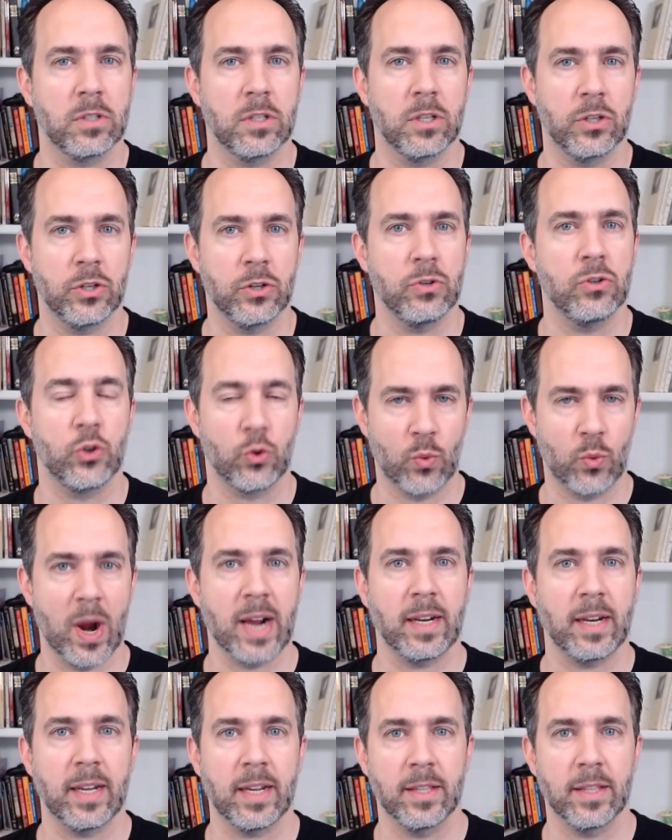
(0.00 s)
to do
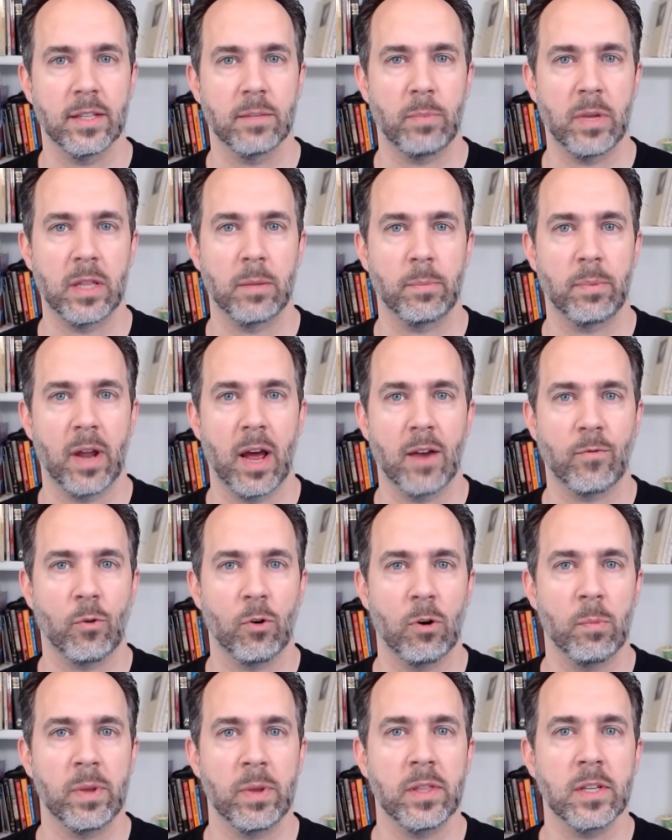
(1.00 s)
directly in the, in the
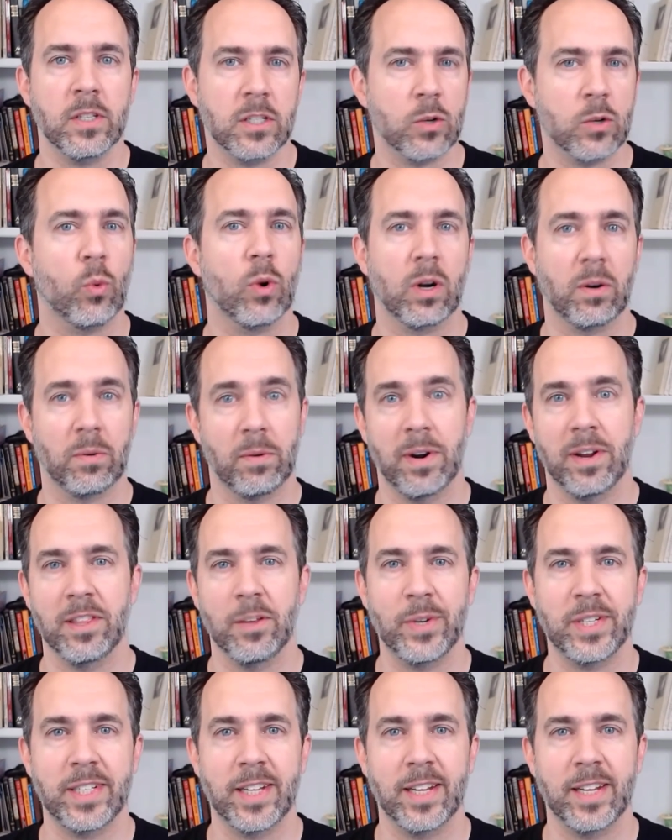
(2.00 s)
platform. And this is a workaround that we
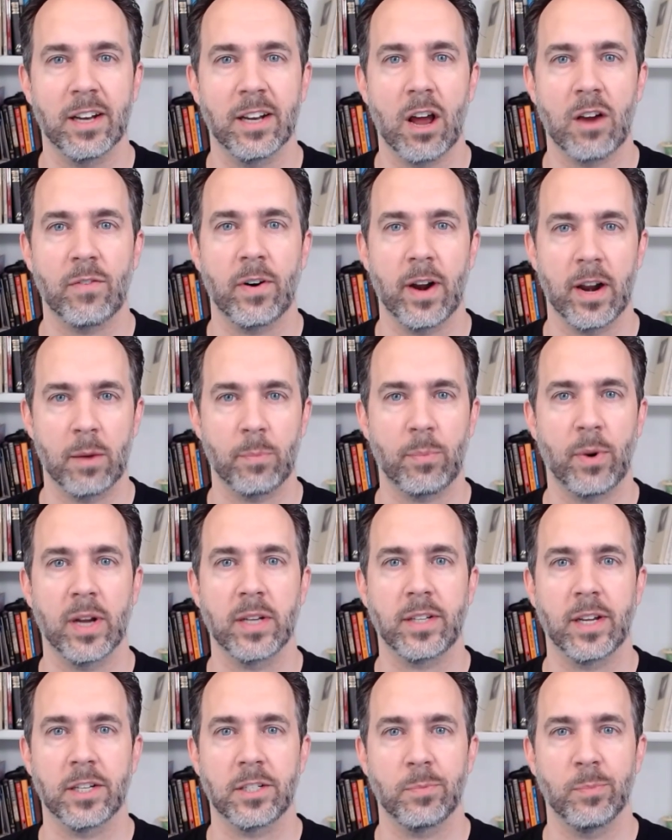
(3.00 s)
see a lot of our enterprise
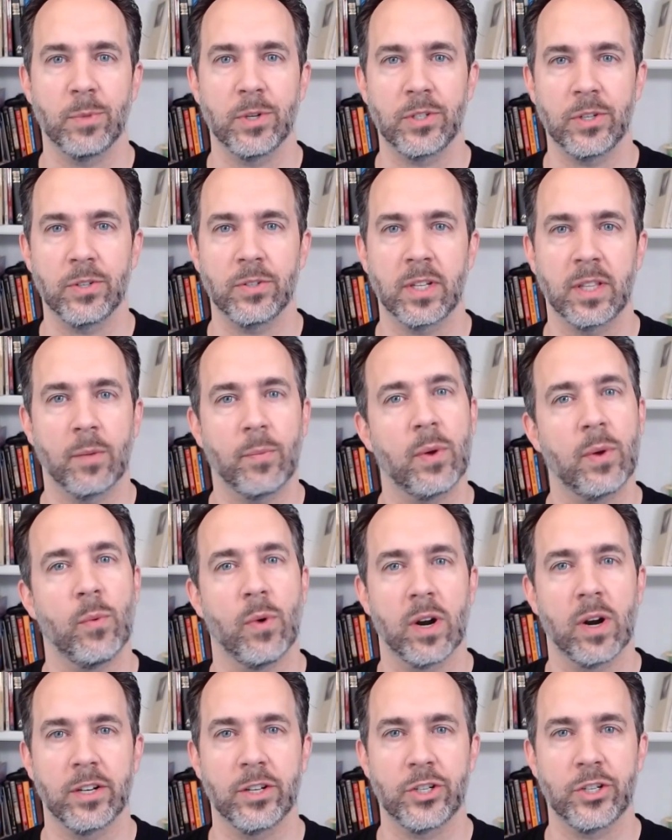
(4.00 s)
customers using that we
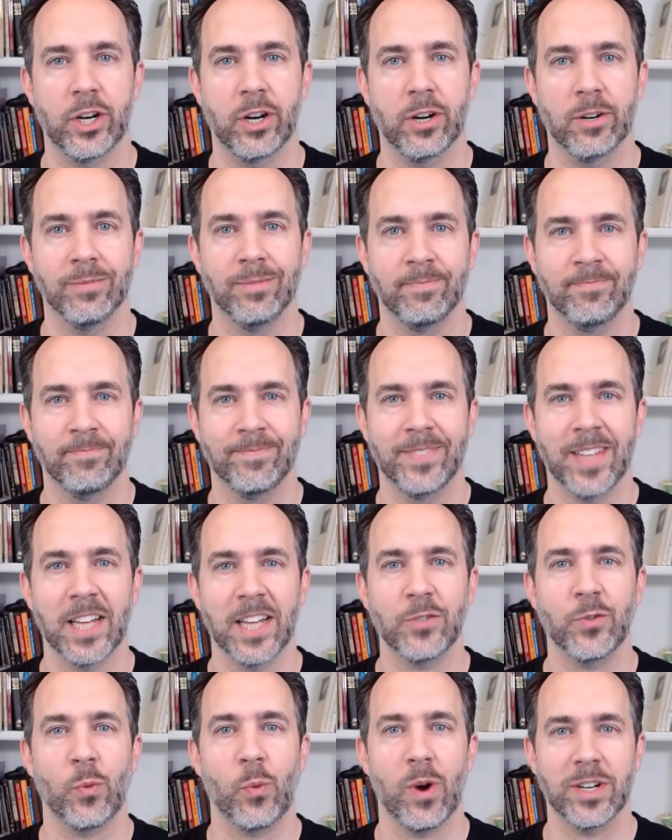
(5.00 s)
wanted to share. Thanks
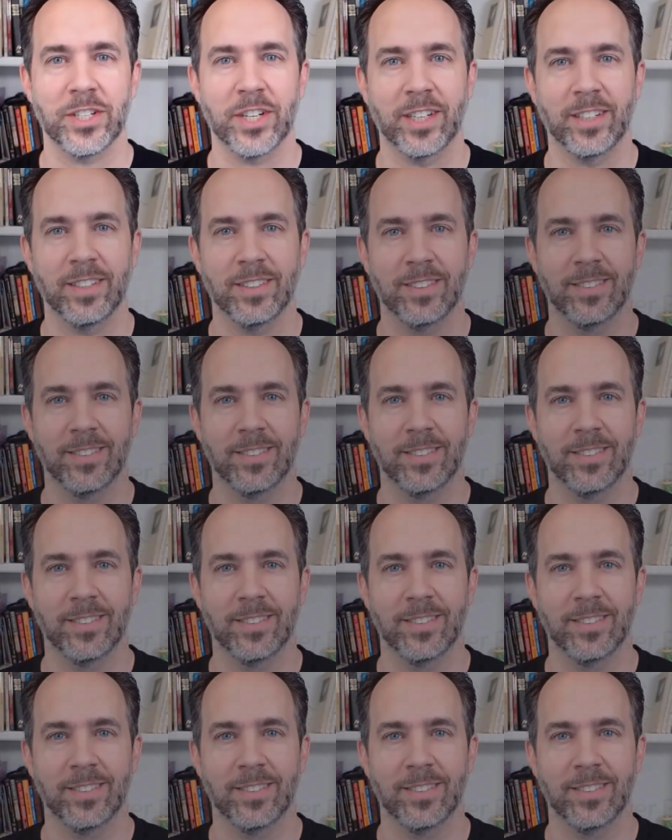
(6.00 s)
for watching.